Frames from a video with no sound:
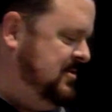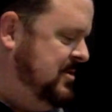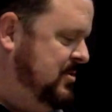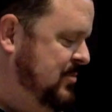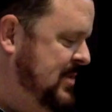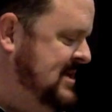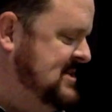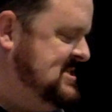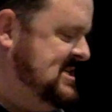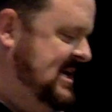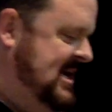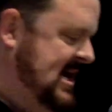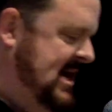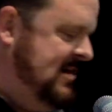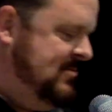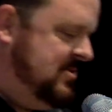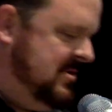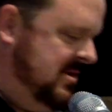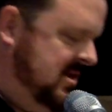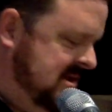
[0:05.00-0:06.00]
Wednesday
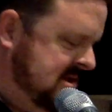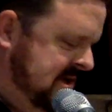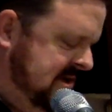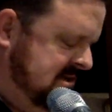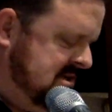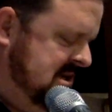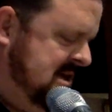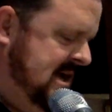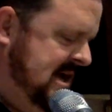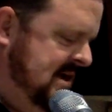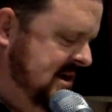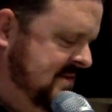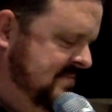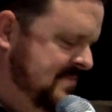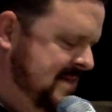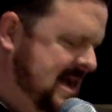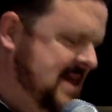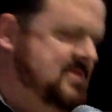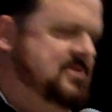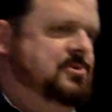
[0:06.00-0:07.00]
night. We're looking tonight at
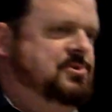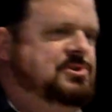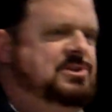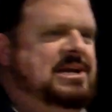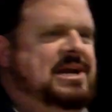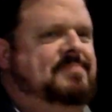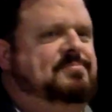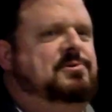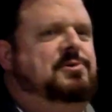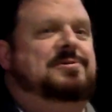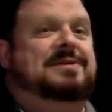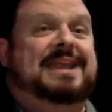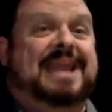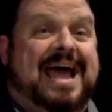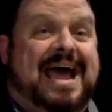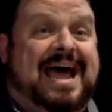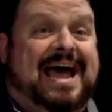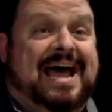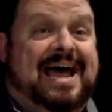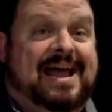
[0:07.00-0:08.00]
Matthew chapter
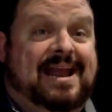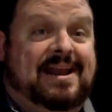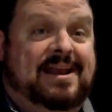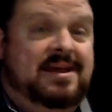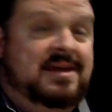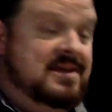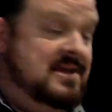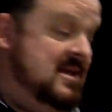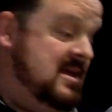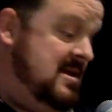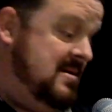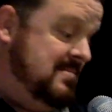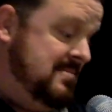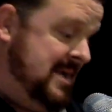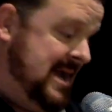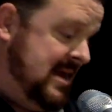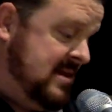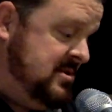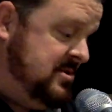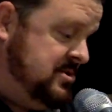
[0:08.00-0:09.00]
9,
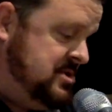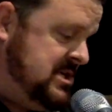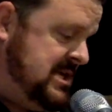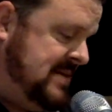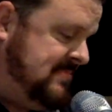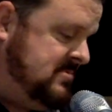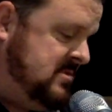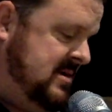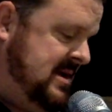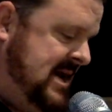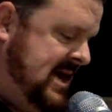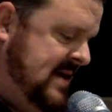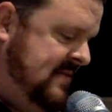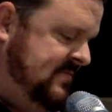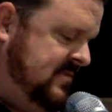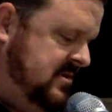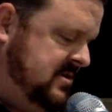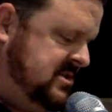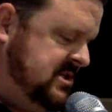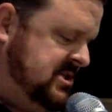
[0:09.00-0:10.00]
Matthew chapter 9,
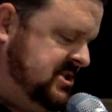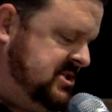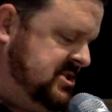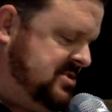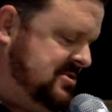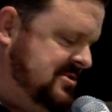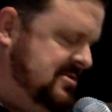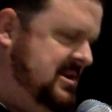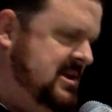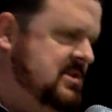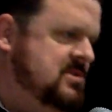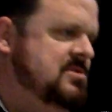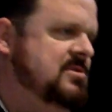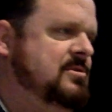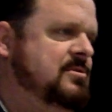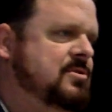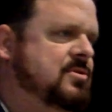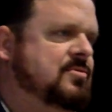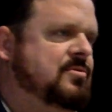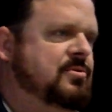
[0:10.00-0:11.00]
verses
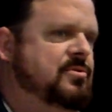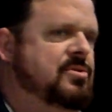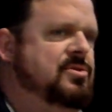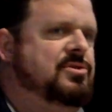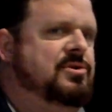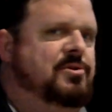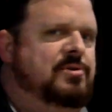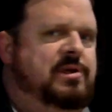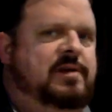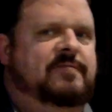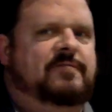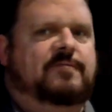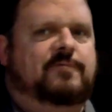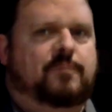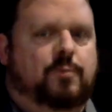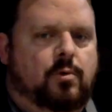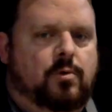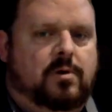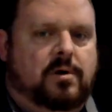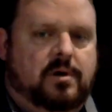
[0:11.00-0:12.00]
32 through
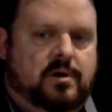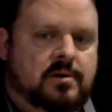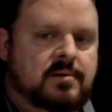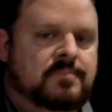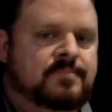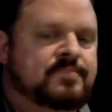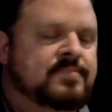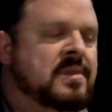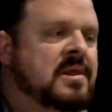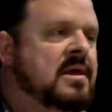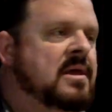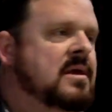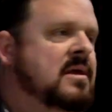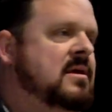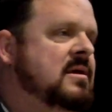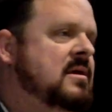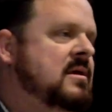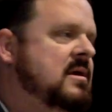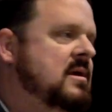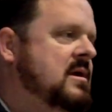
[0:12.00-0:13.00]
34.
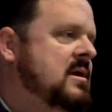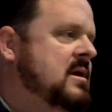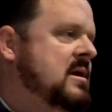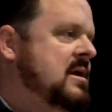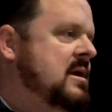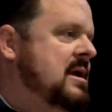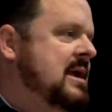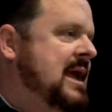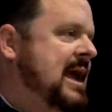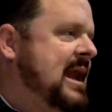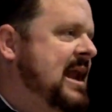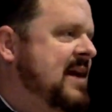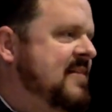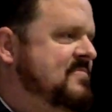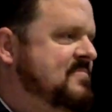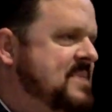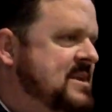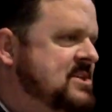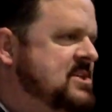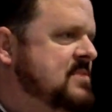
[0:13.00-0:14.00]
And
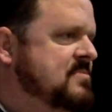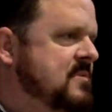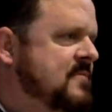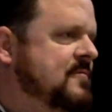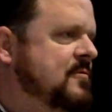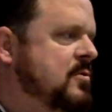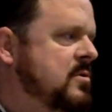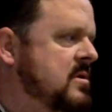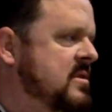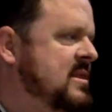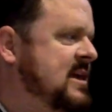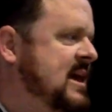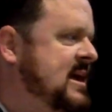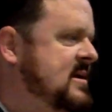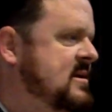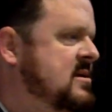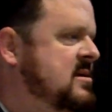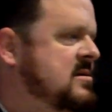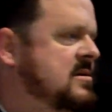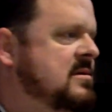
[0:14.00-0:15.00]
I've mentioned before
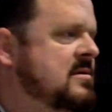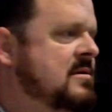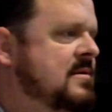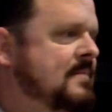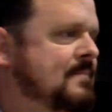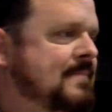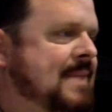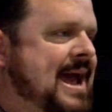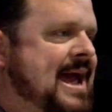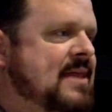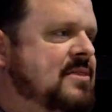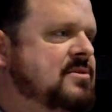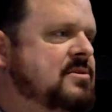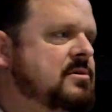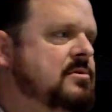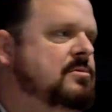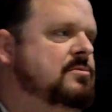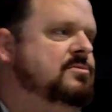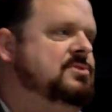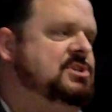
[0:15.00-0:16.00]
that
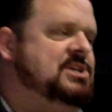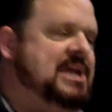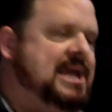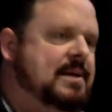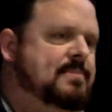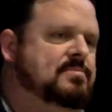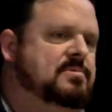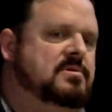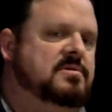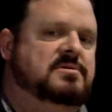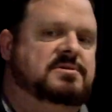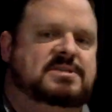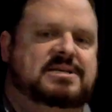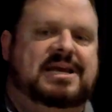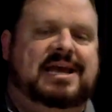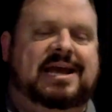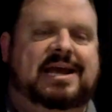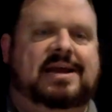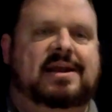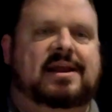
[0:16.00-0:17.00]
Matthew chapters
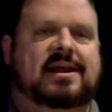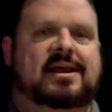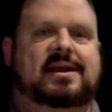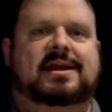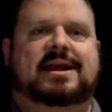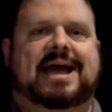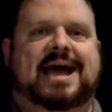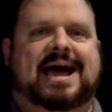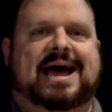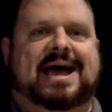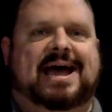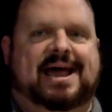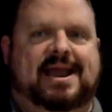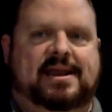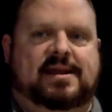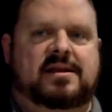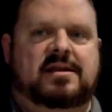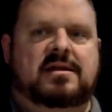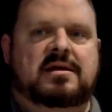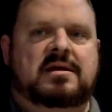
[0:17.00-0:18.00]
8 and
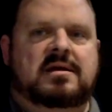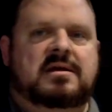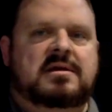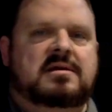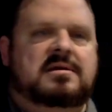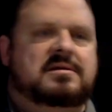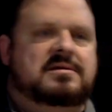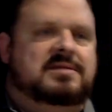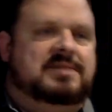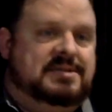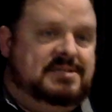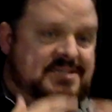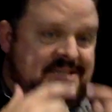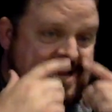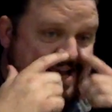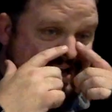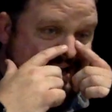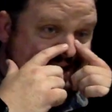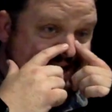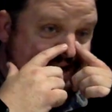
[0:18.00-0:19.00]
9
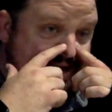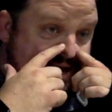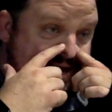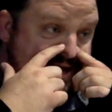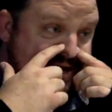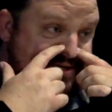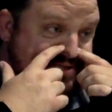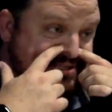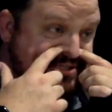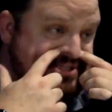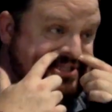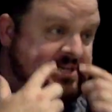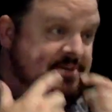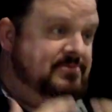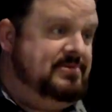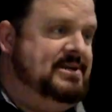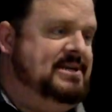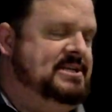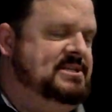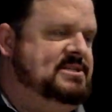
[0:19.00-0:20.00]
contain a
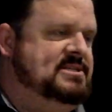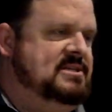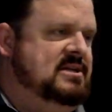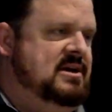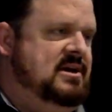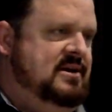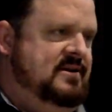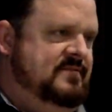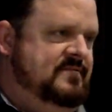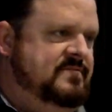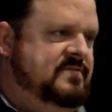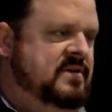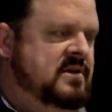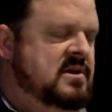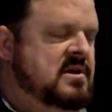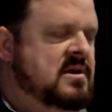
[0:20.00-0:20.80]
series of